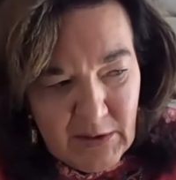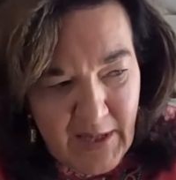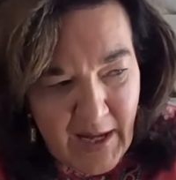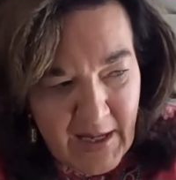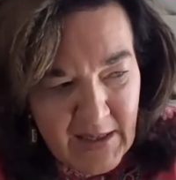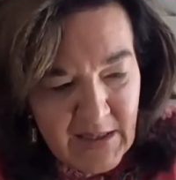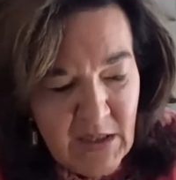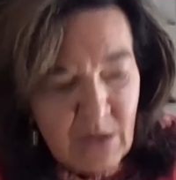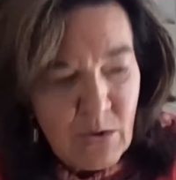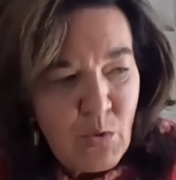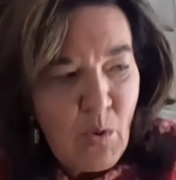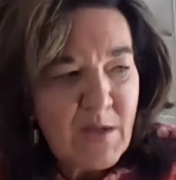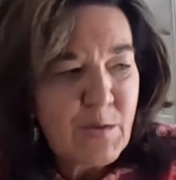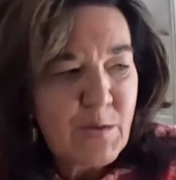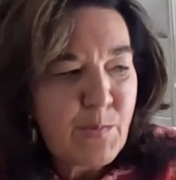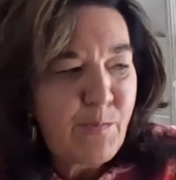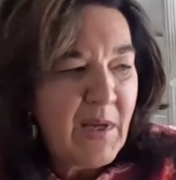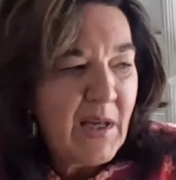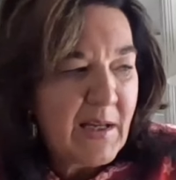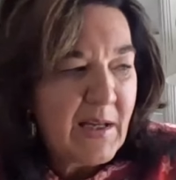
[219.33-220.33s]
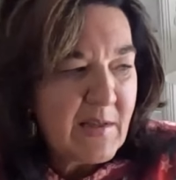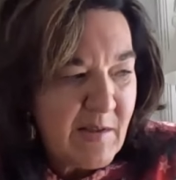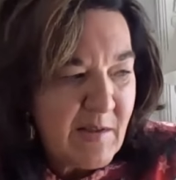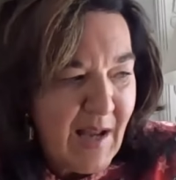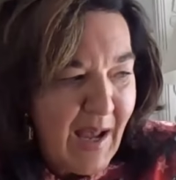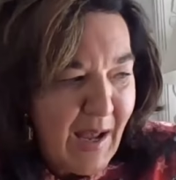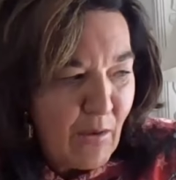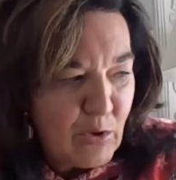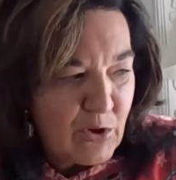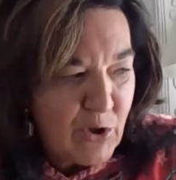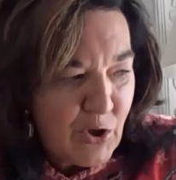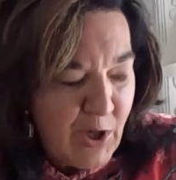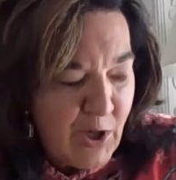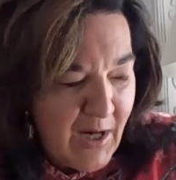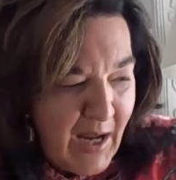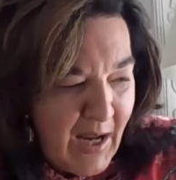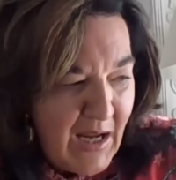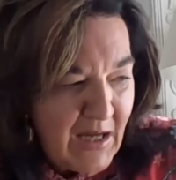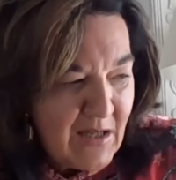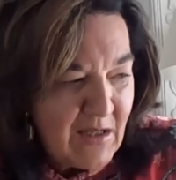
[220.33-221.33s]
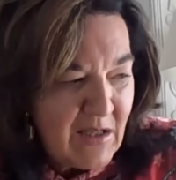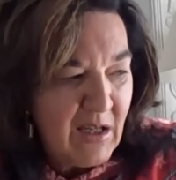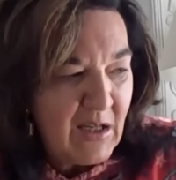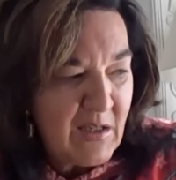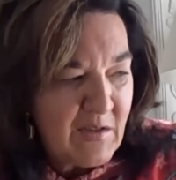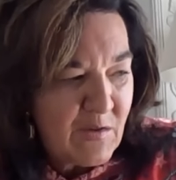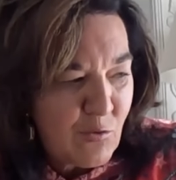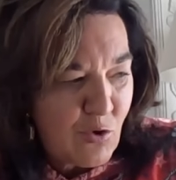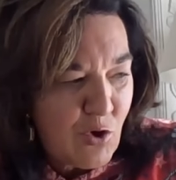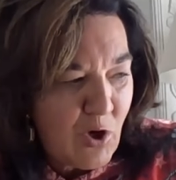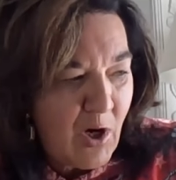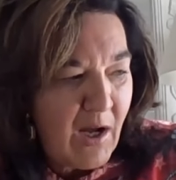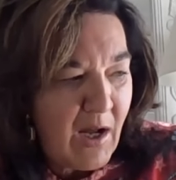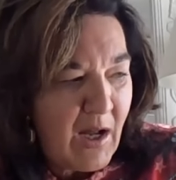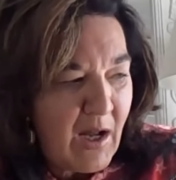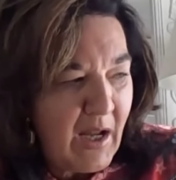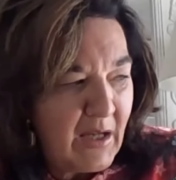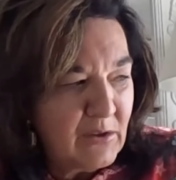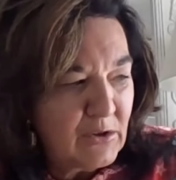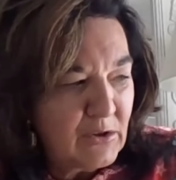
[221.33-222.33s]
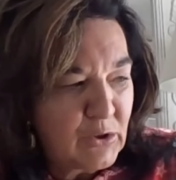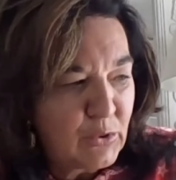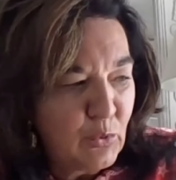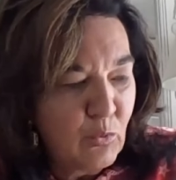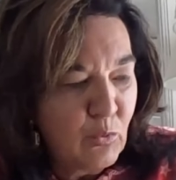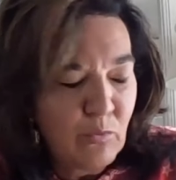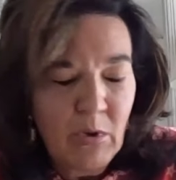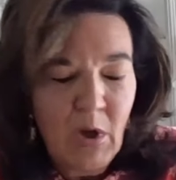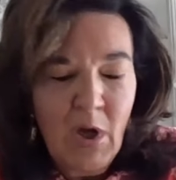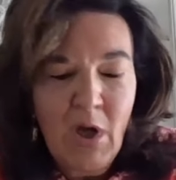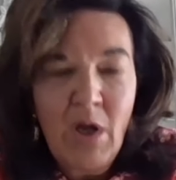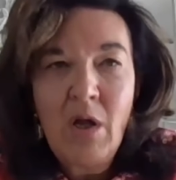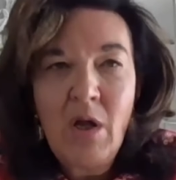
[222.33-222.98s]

getting to our speakers now, trade is trying to